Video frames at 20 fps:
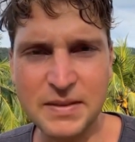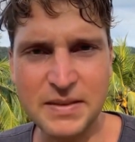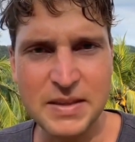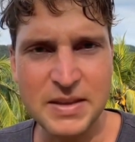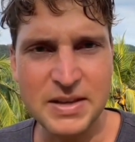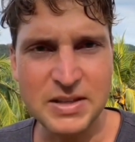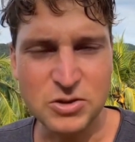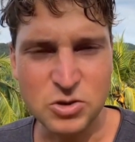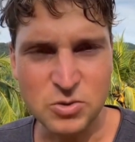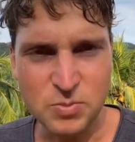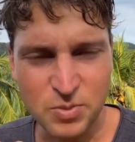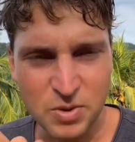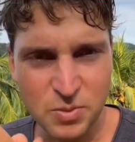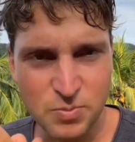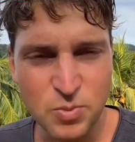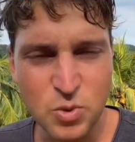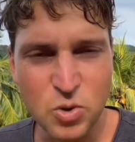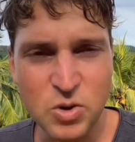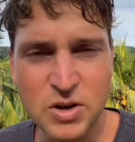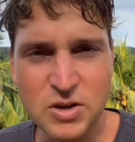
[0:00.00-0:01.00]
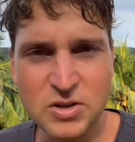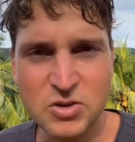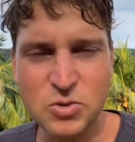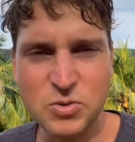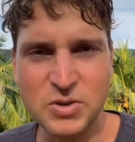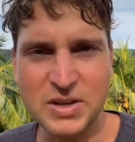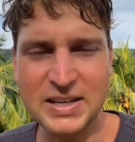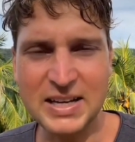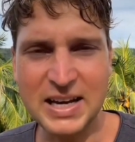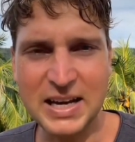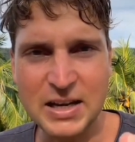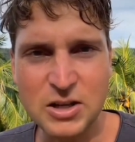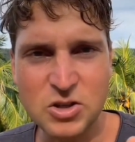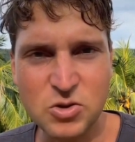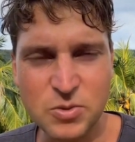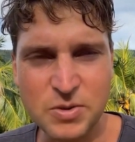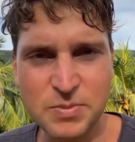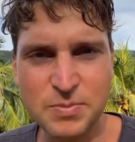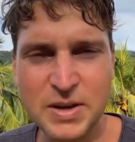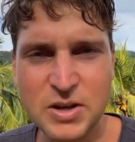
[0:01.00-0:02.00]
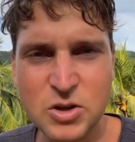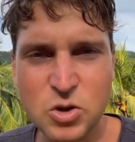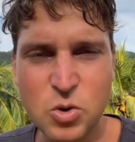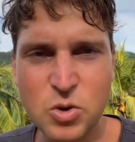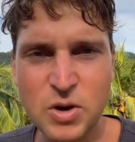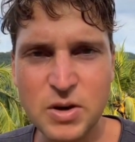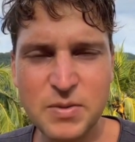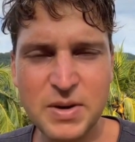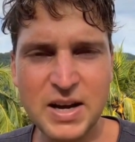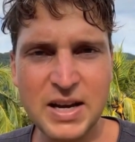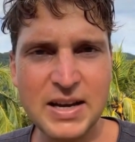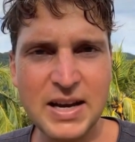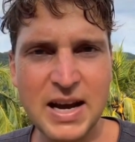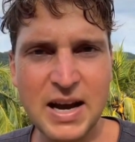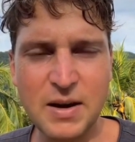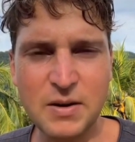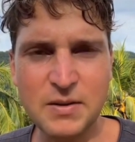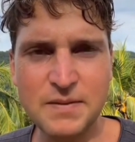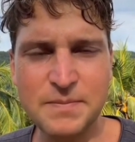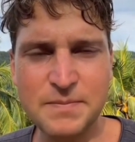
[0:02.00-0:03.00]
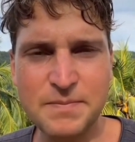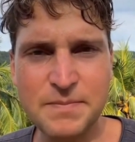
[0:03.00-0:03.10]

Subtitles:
It's super important to engage with Bitcoin right now.